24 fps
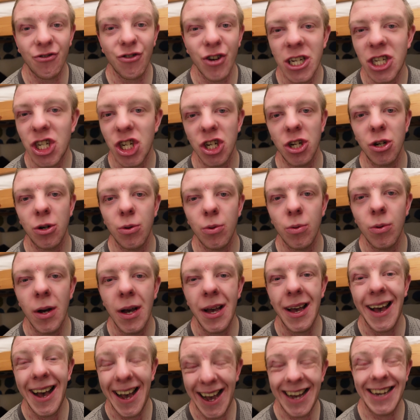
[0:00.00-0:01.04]
original
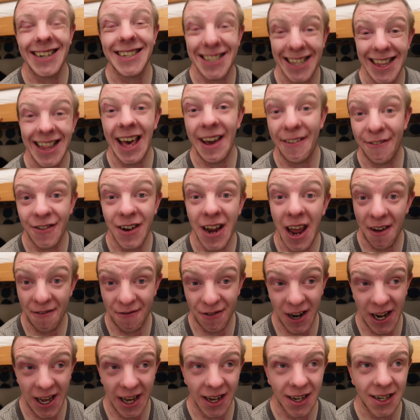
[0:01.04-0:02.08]
has left
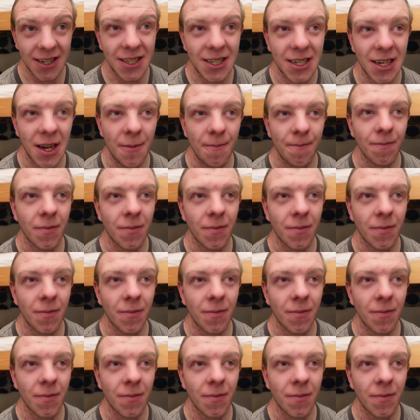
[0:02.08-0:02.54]
Netflix.